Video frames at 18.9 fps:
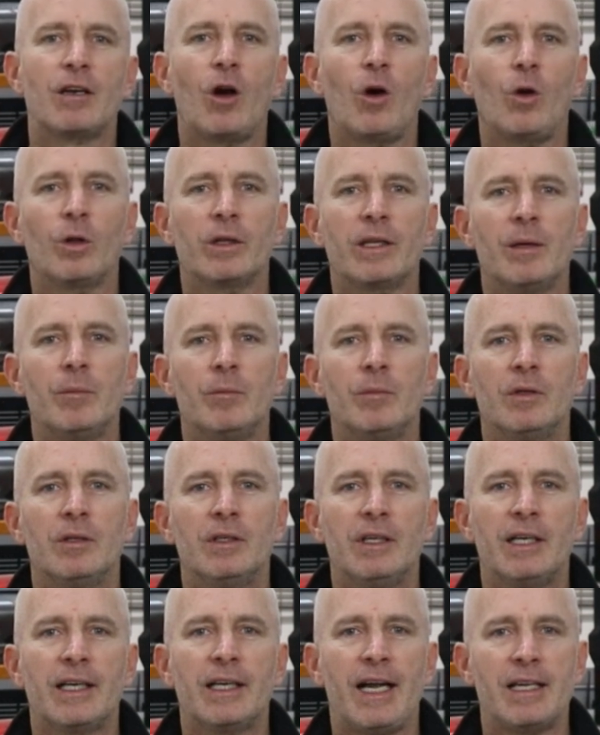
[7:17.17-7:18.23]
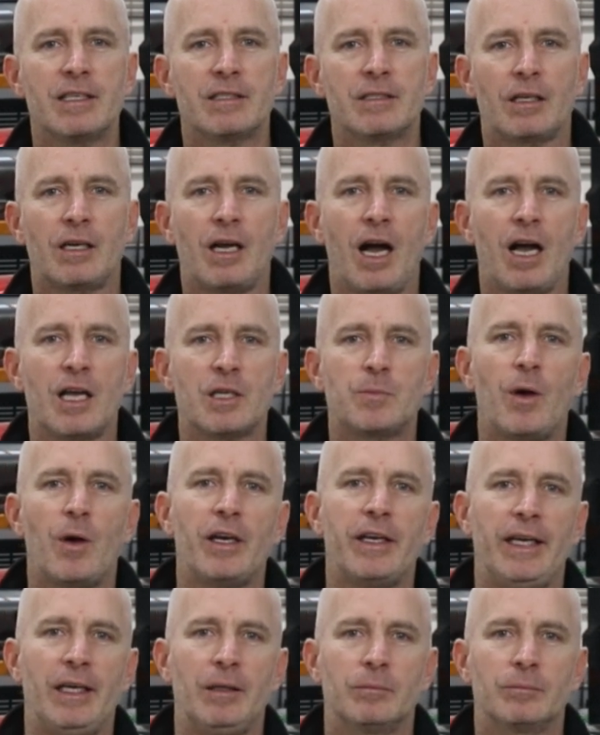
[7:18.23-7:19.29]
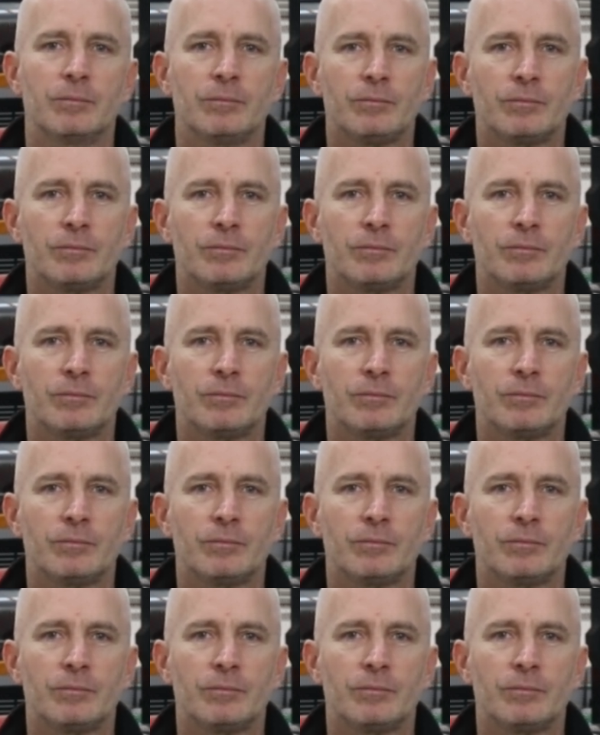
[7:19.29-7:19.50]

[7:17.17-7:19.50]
hold them against the car's body.